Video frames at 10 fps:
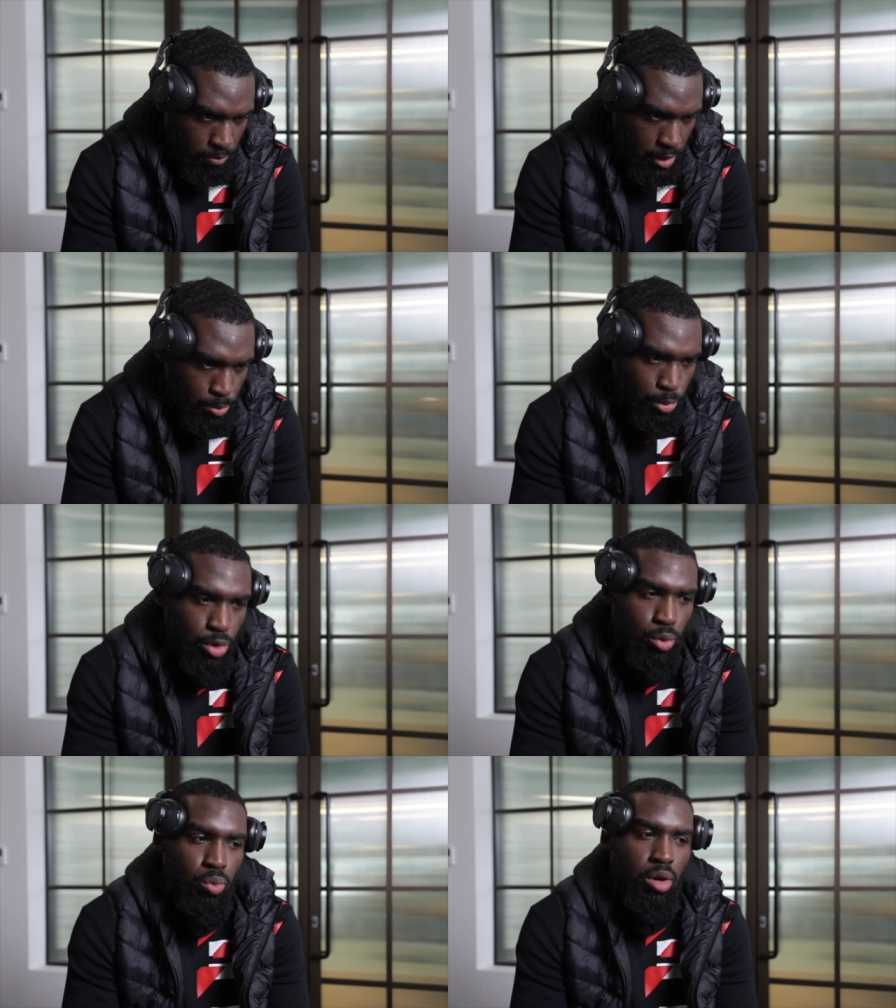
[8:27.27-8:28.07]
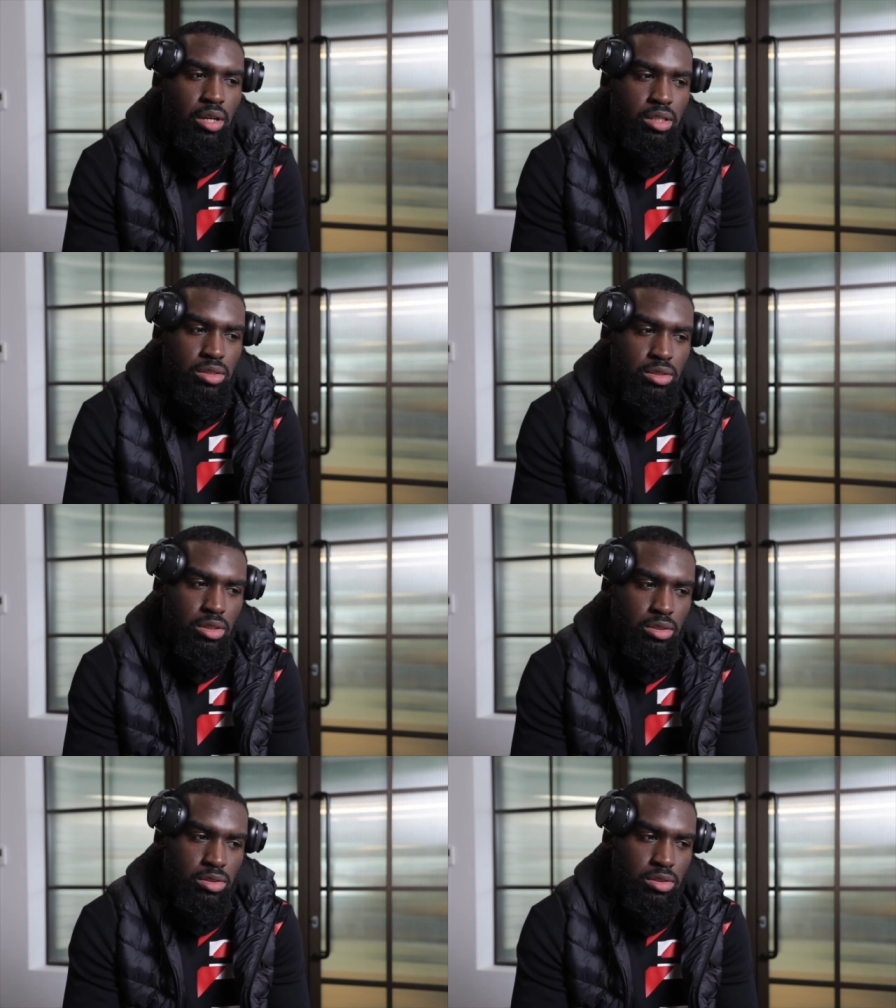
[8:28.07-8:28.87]
But the work is
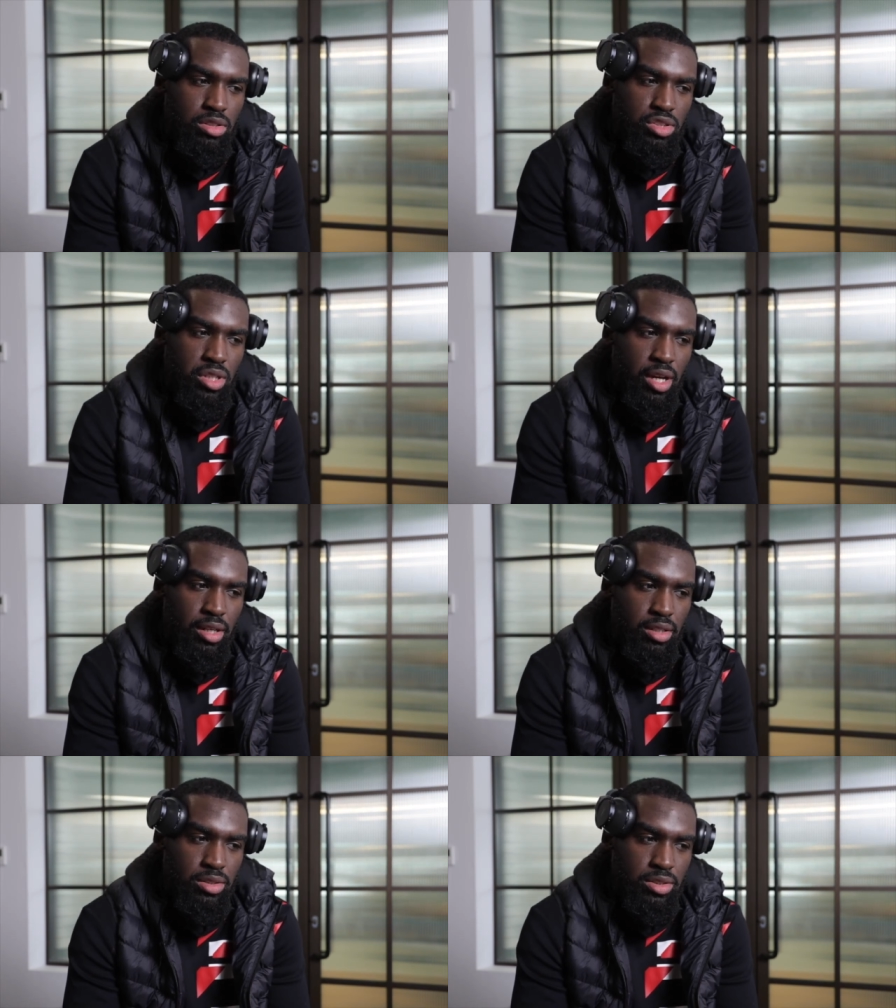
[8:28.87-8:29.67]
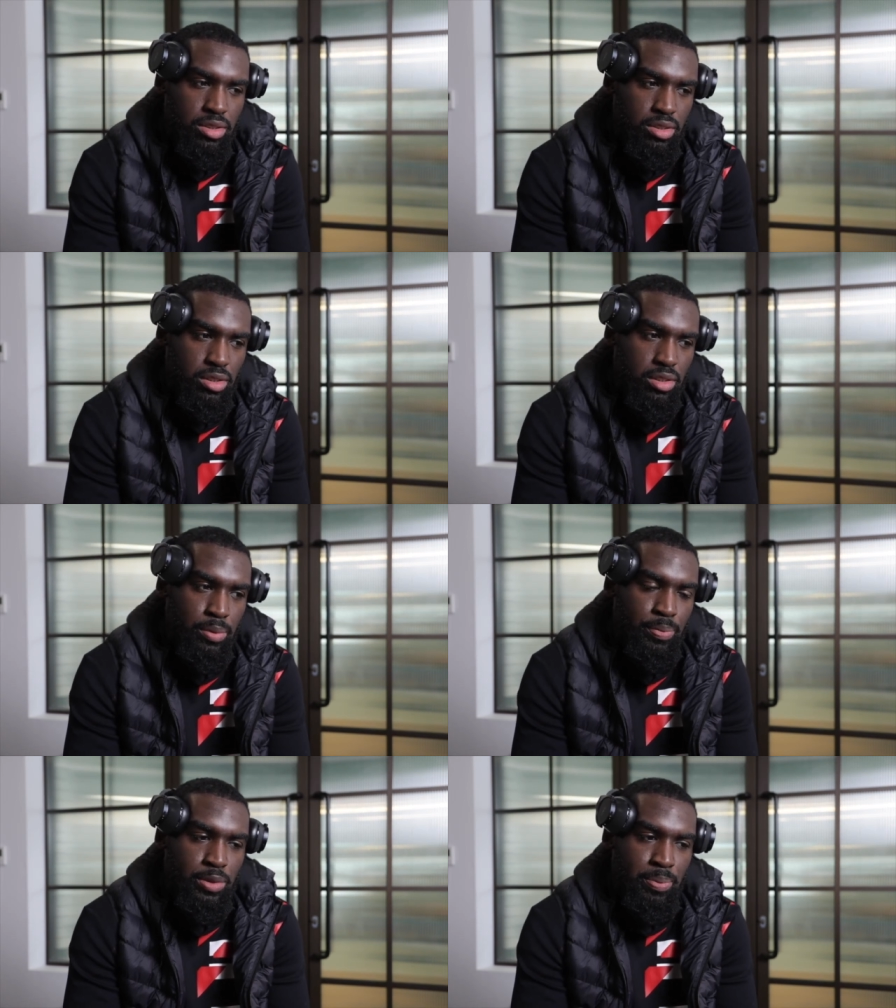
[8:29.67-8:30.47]
to change
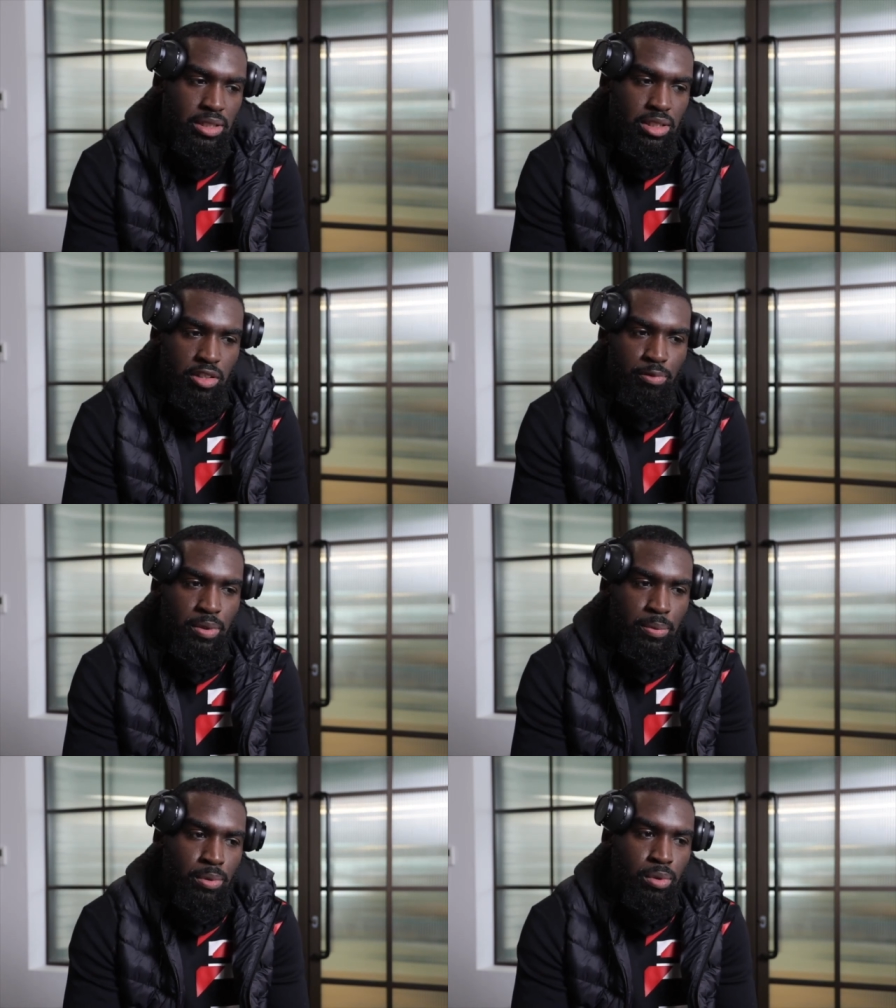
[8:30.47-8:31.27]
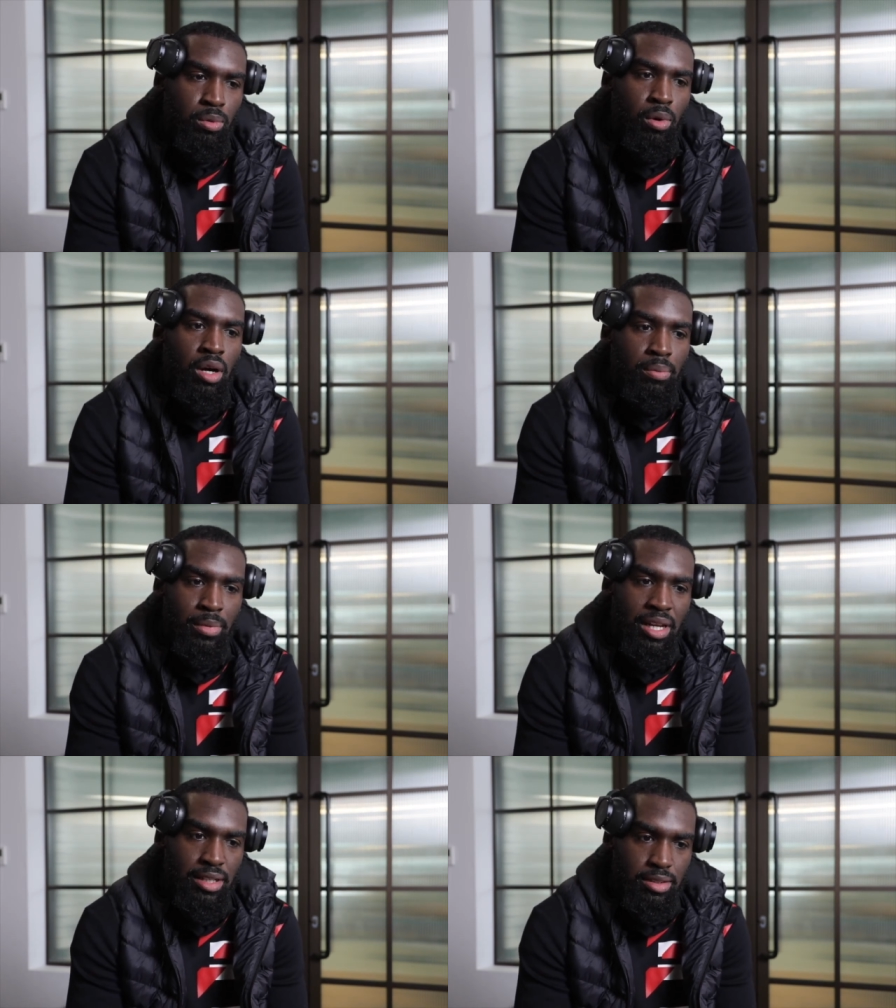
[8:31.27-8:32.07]
the perspectives of people who aren't
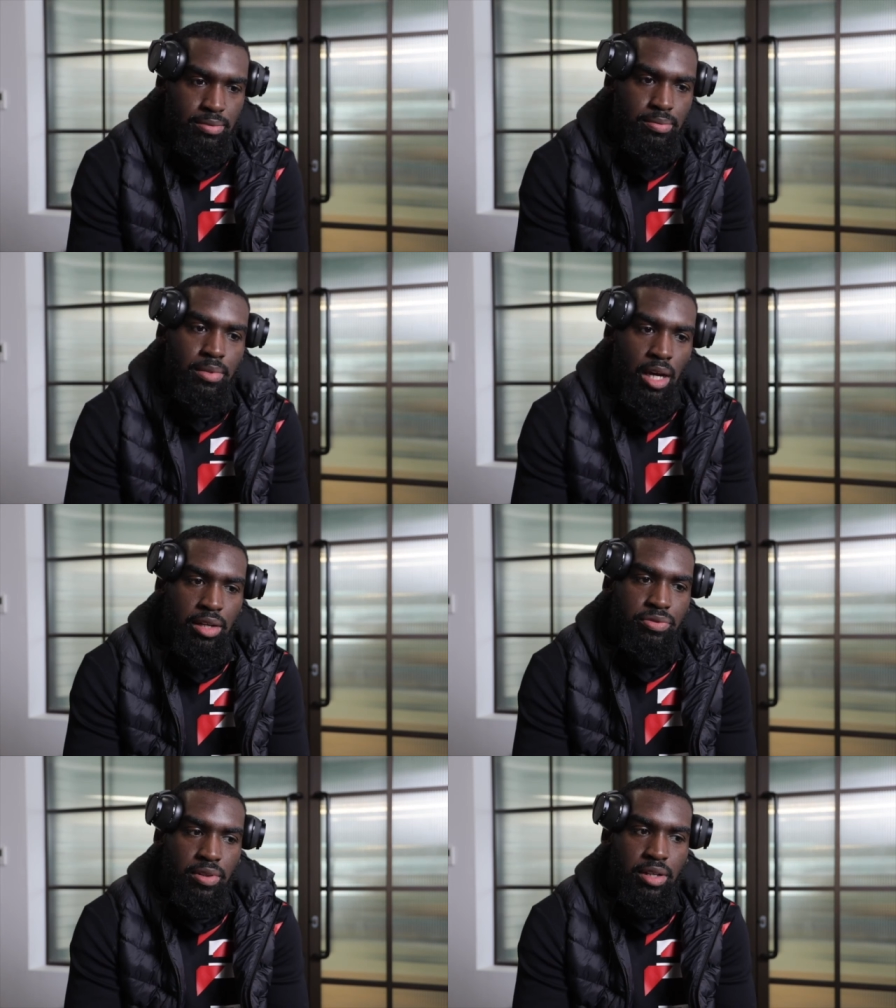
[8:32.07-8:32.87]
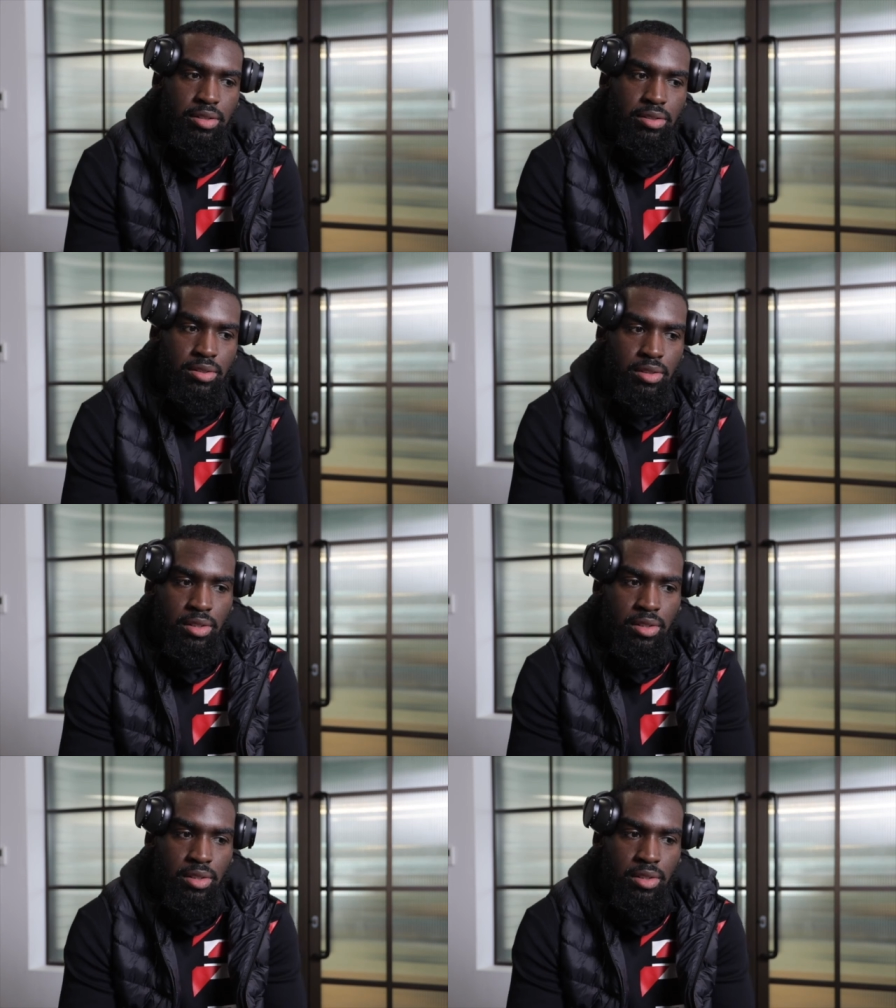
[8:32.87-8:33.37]
black, I find.